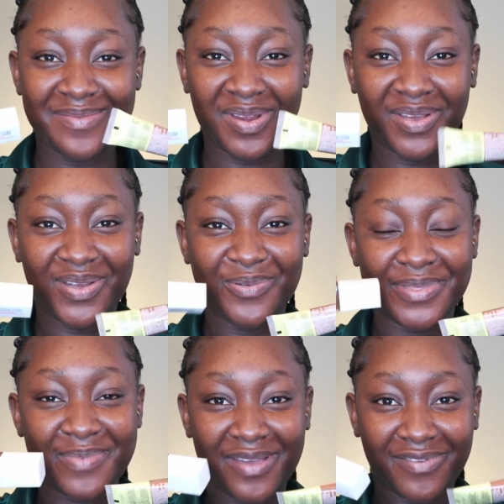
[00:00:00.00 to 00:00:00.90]
I'm gonna go in
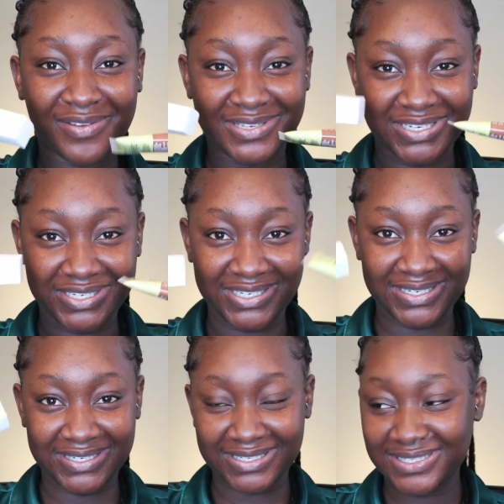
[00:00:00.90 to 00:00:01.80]
with my
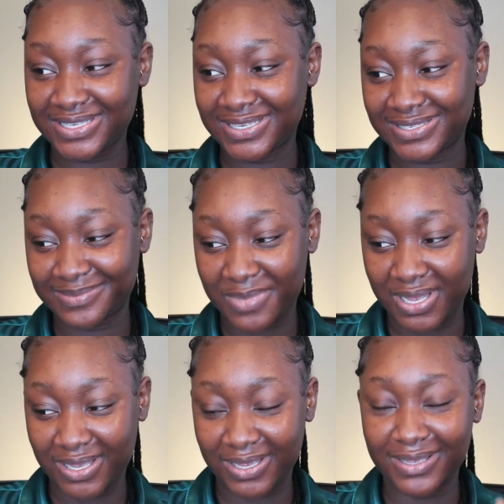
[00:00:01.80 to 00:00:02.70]
foundation. This is
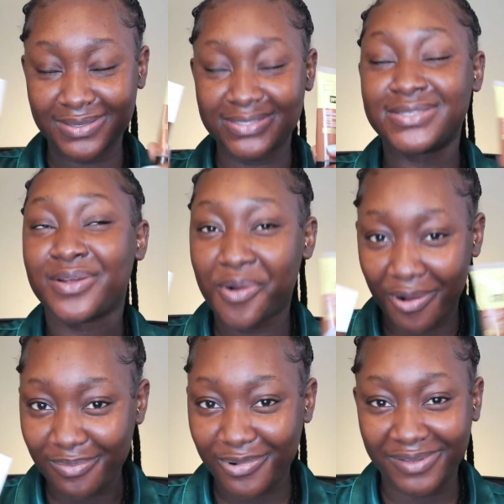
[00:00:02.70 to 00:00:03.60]
the
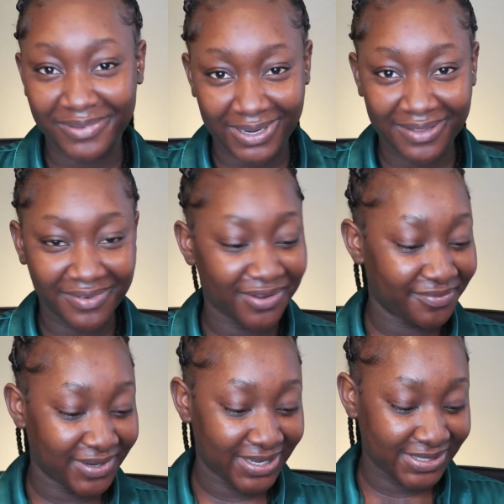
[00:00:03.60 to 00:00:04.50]
combo I've been loving
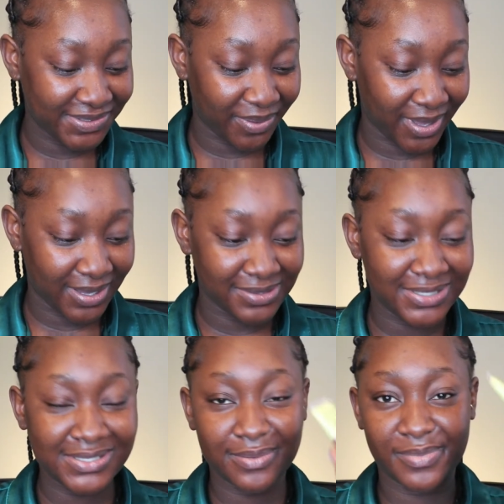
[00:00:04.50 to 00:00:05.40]
of late, okay?
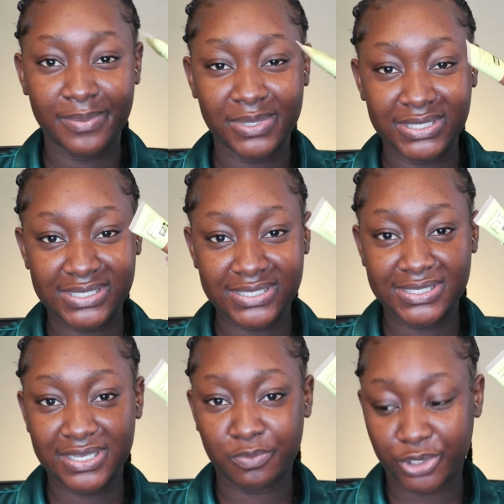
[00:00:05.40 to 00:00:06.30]
This is the Maybelline
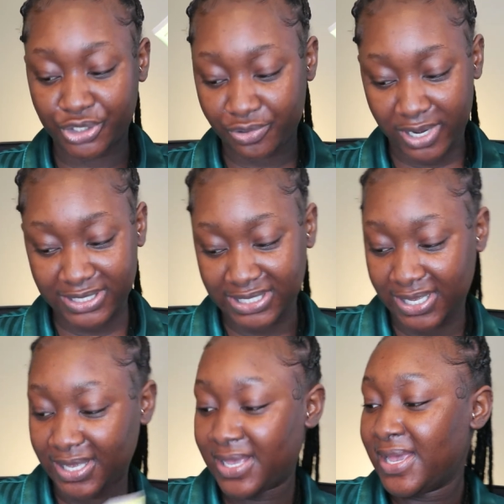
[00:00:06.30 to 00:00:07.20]
tinted
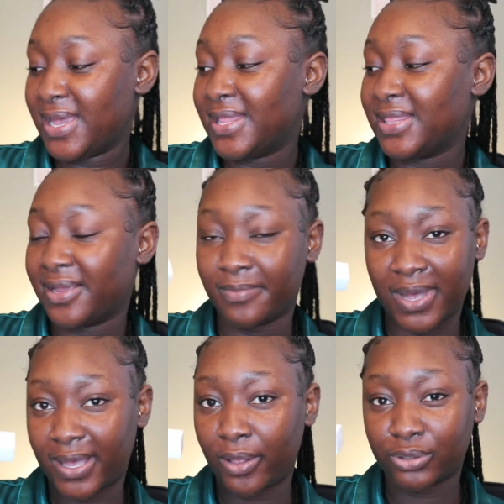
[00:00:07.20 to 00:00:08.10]
moisturizer, and then
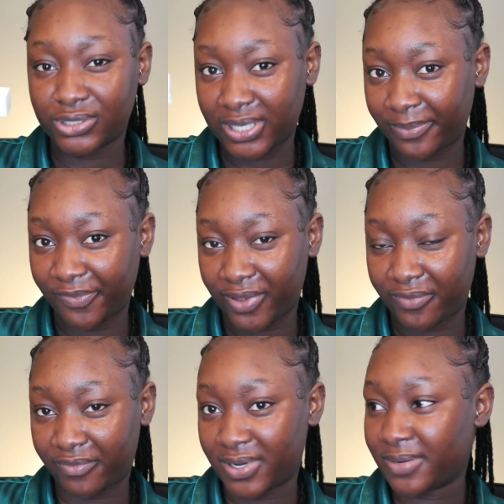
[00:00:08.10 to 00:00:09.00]
my all-time
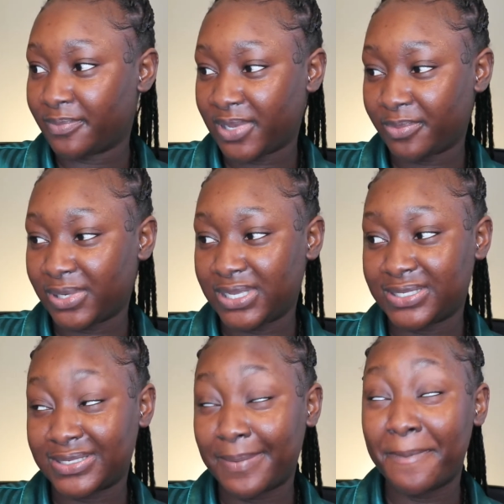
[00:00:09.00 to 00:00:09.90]
favorite Maybelline